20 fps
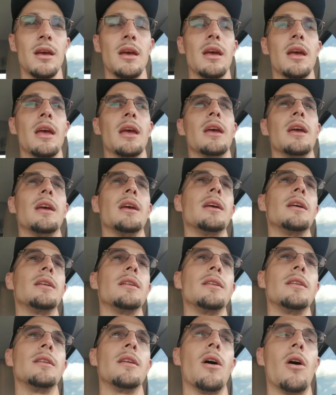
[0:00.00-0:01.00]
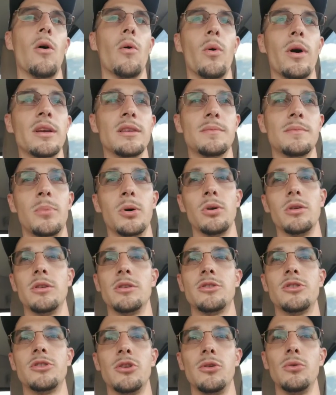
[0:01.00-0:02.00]
and always put
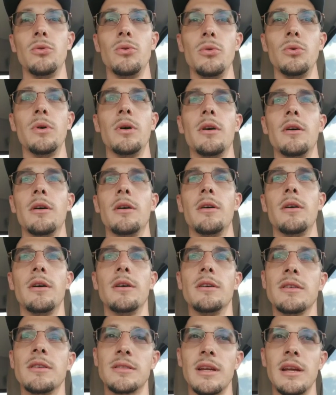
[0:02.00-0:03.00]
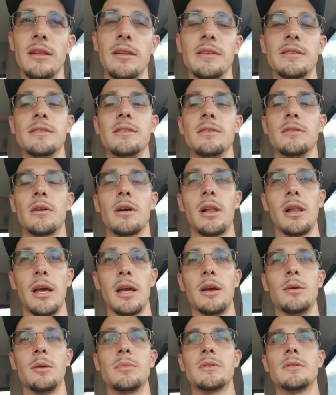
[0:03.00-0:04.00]
2 stainless steel
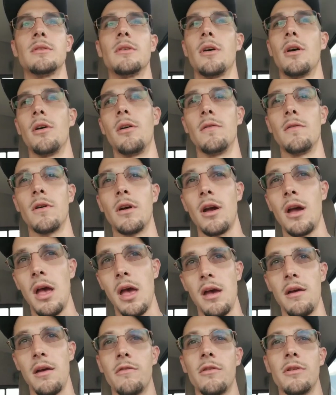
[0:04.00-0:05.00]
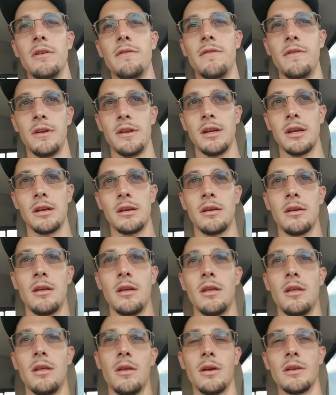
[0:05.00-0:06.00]
clamps over every fitting,
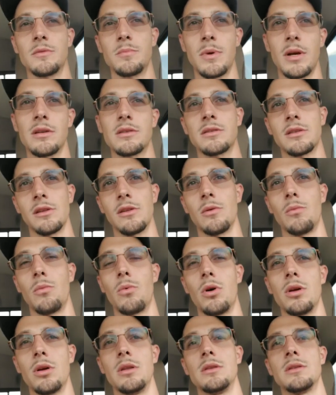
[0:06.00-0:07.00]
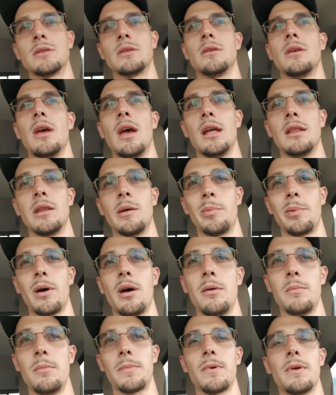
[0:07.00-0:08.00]
especially the ones at the
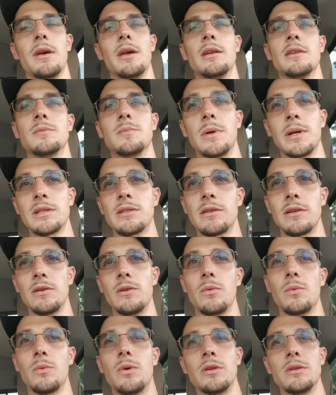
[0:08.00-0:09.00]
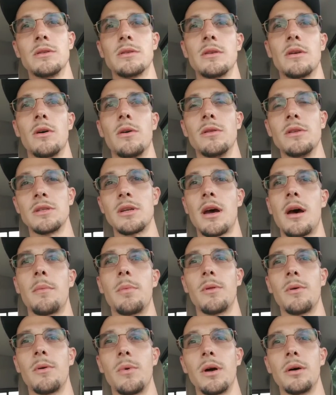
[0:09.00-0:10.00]
pump and especially the ones on the
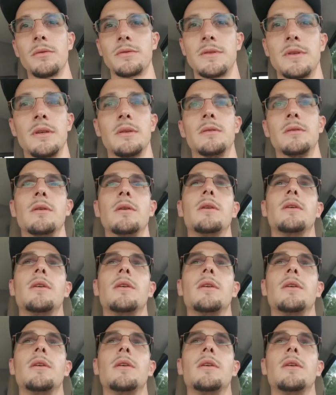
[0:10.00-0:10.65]
top of the well seal.